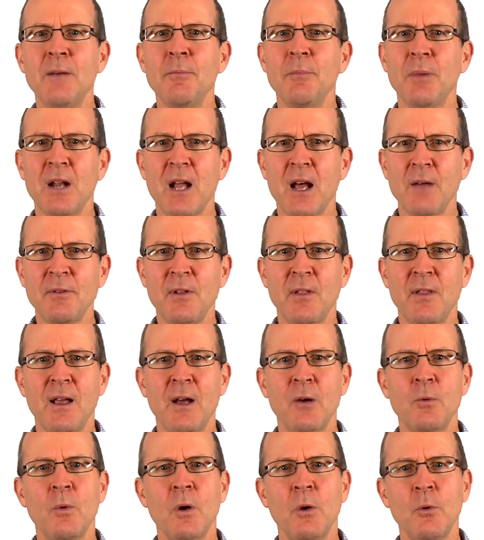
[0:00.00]
but after
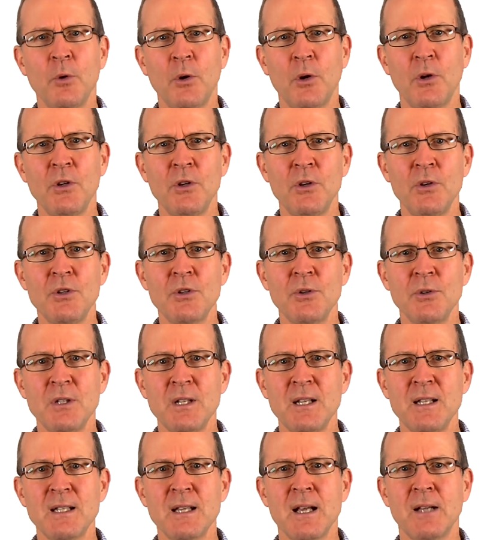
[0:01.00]
that we will not use your
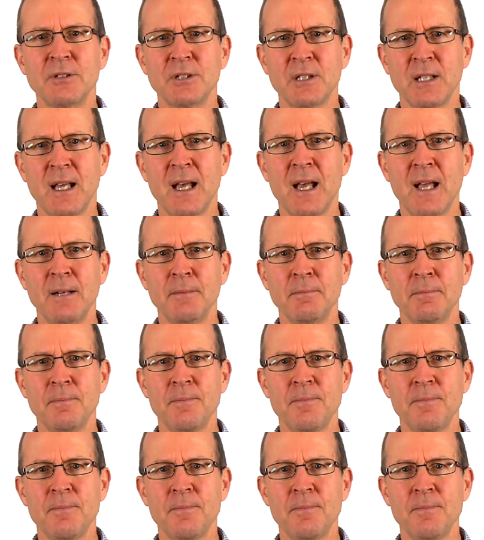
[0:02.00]
details again.